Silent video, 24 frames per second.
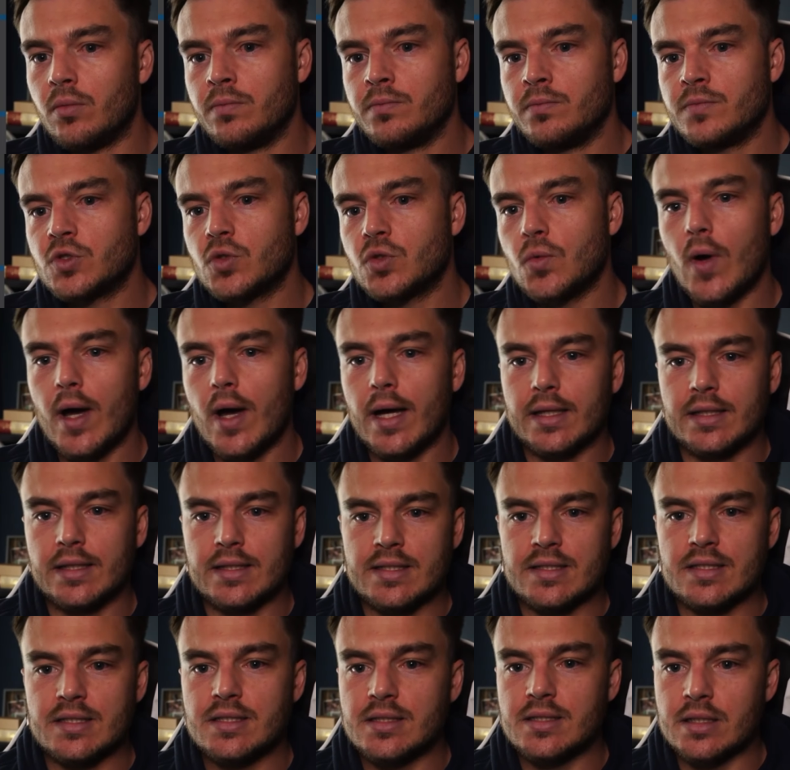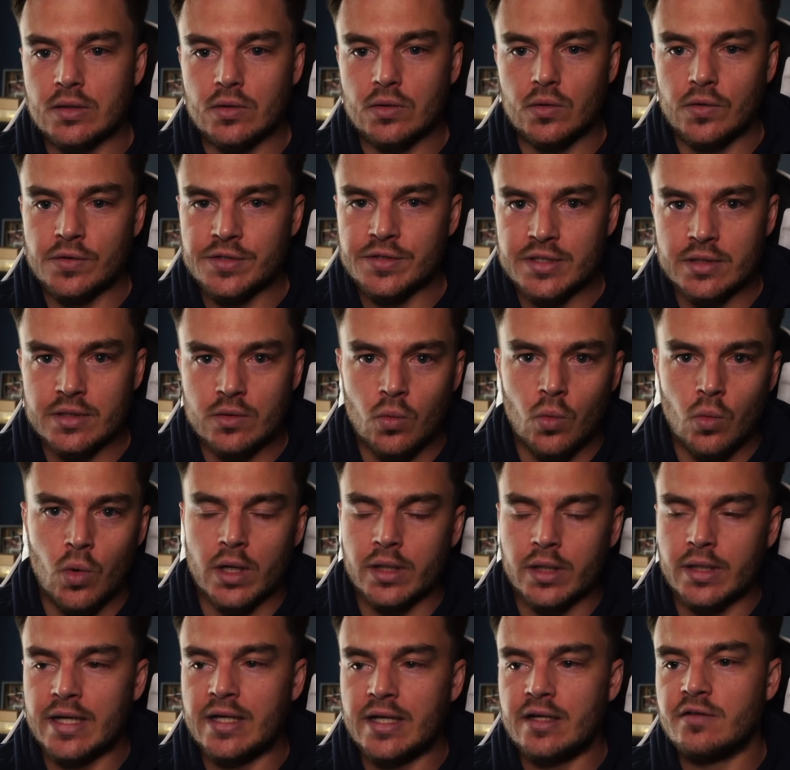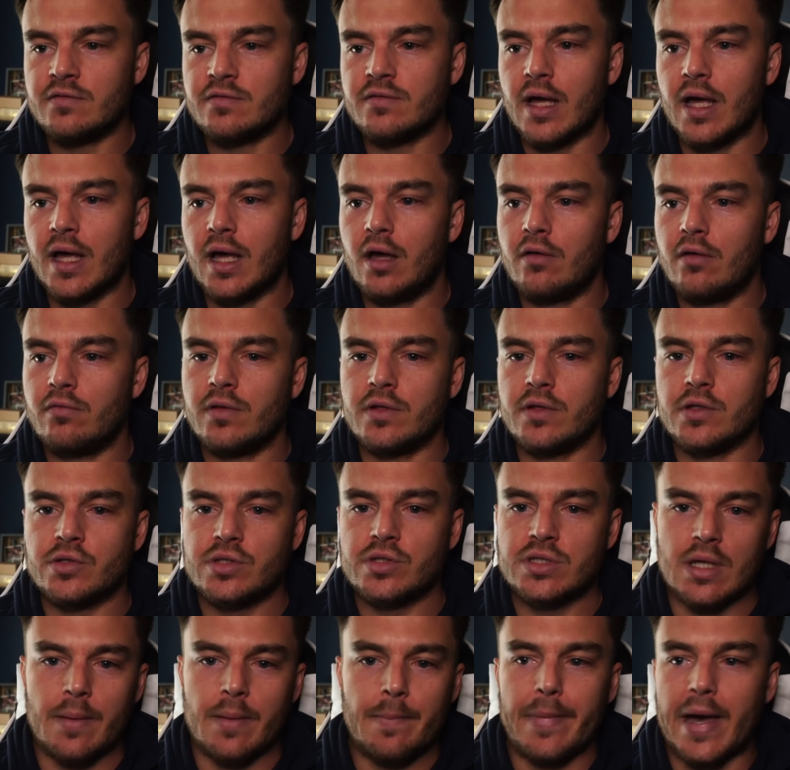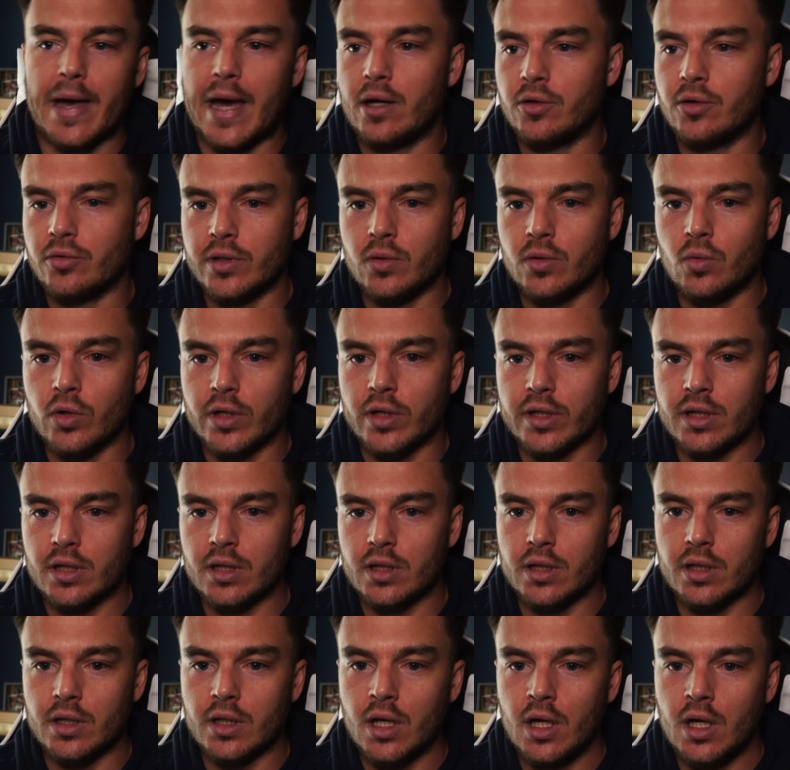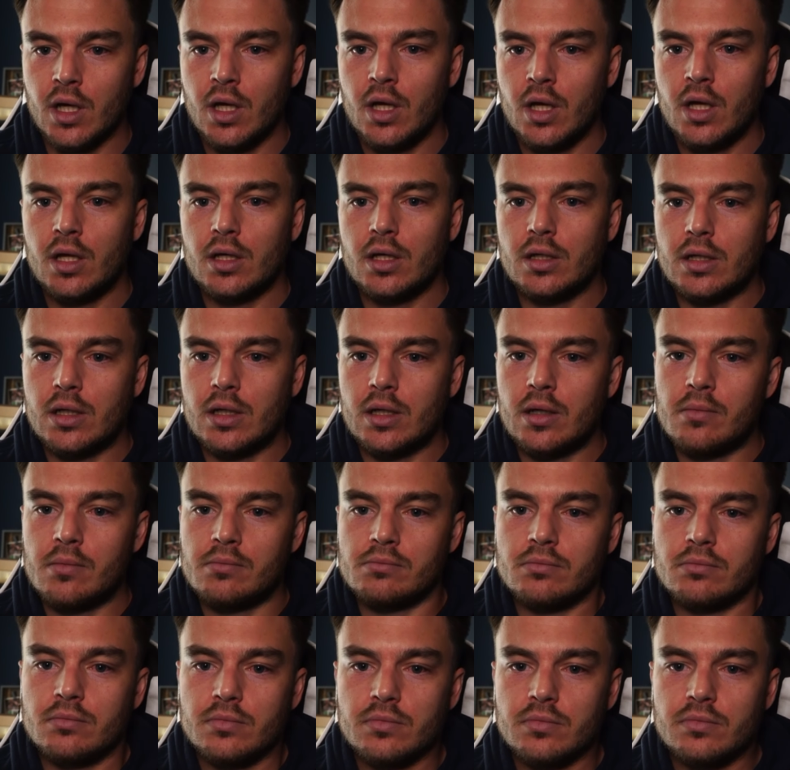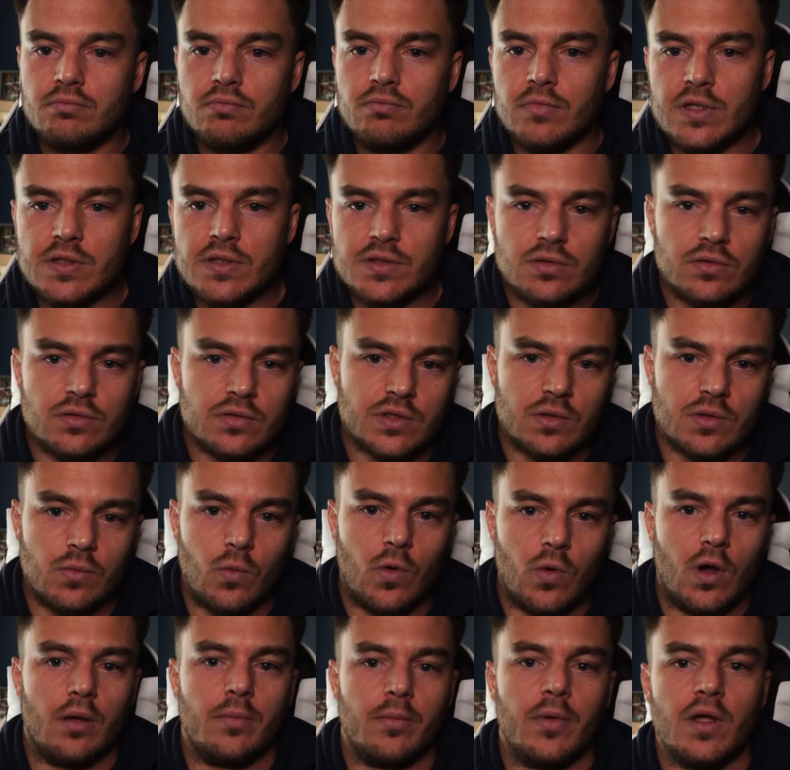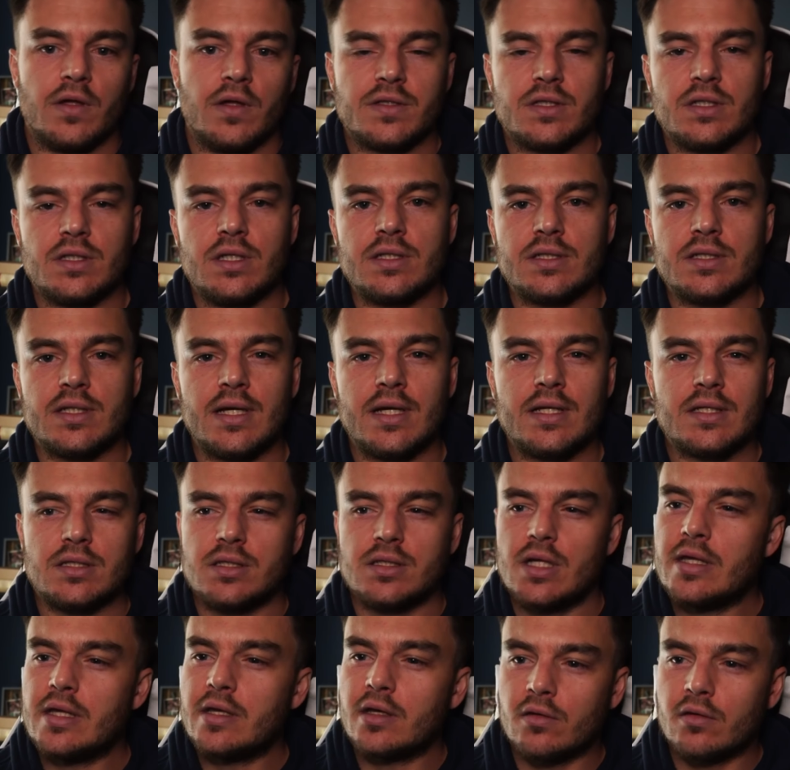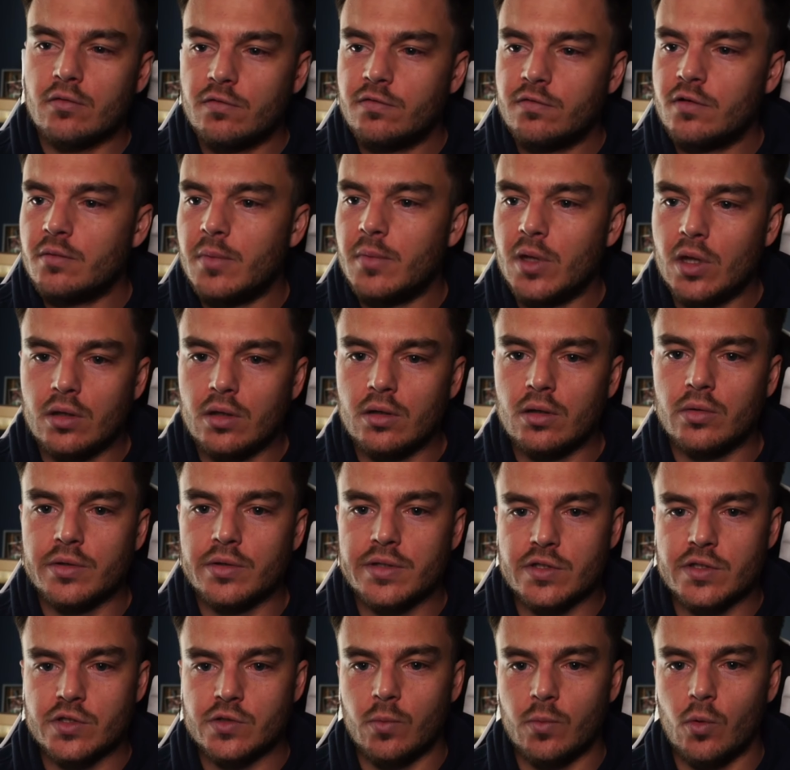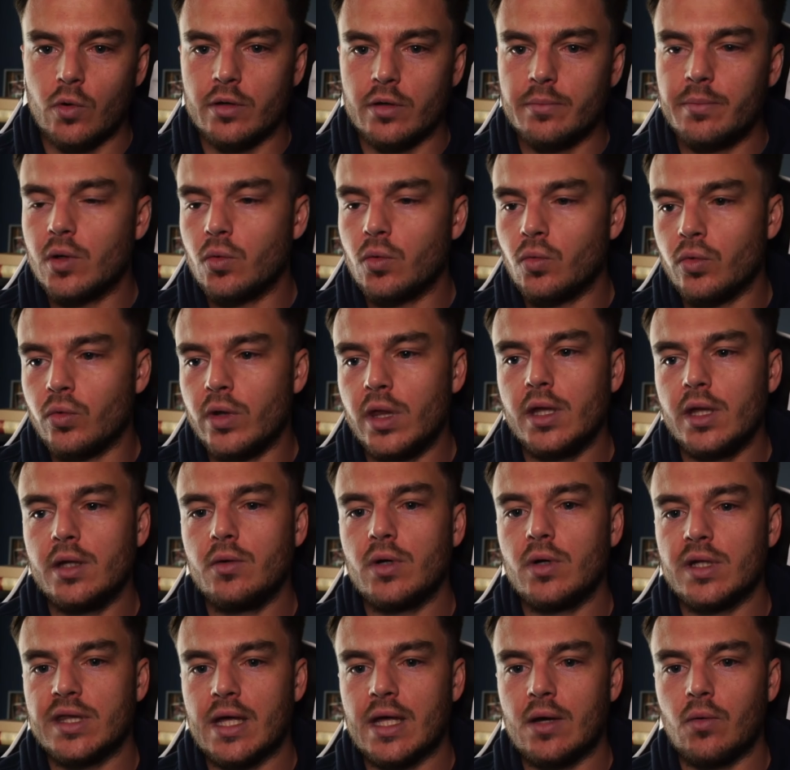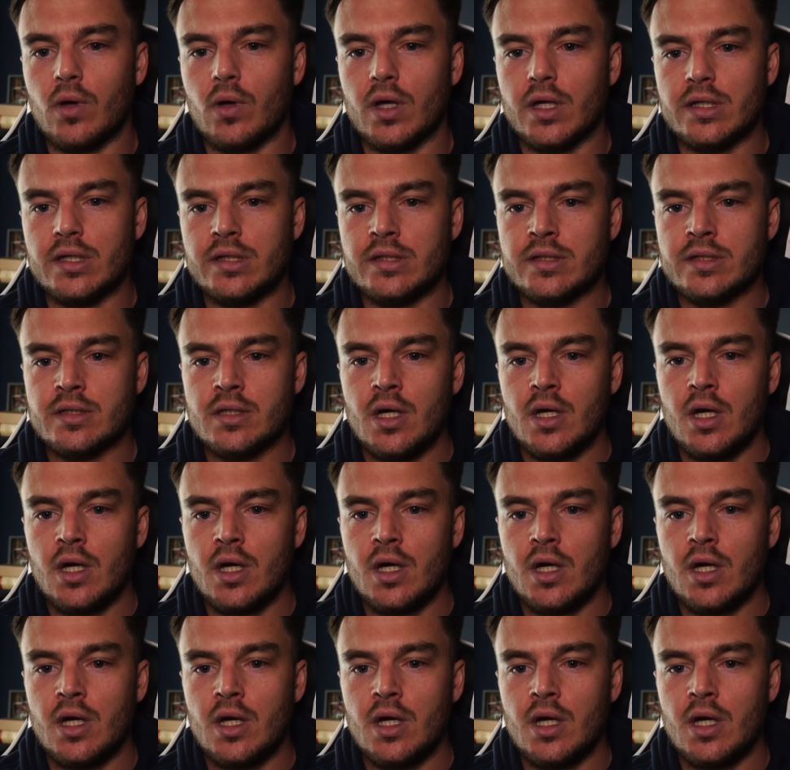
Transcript: squat clean singles at 185. There's some battery work there. He's doing some wall balls. He's kind of staying familiar with the sport, but really what that was